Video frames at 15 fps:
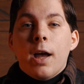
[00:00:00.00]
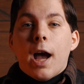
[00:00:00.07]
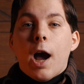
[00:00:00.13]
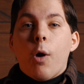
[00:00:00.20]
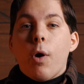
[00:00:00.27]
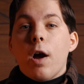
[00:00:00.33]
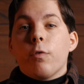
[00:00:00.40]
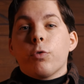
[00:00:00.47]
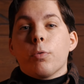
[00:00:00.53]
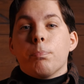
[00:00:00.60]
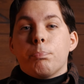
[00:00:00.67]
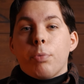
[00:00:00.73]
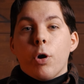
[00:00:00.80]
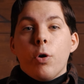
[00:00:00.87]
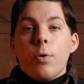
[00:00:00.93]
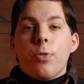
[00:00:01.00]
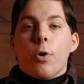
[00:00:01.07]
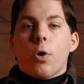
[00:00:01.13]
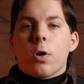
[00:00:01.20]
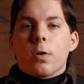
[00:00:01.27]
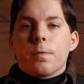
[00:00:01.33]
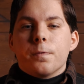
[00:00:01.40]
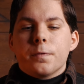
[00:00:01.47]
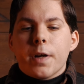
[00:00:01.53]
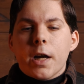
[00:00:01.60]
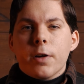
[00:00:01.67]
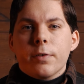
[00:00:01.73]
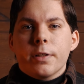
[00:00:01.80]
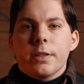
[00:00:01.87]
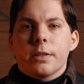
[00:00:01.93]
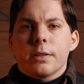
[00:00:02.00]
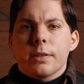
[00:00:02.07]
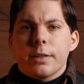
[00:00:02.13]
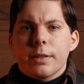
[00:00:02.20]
However, both are very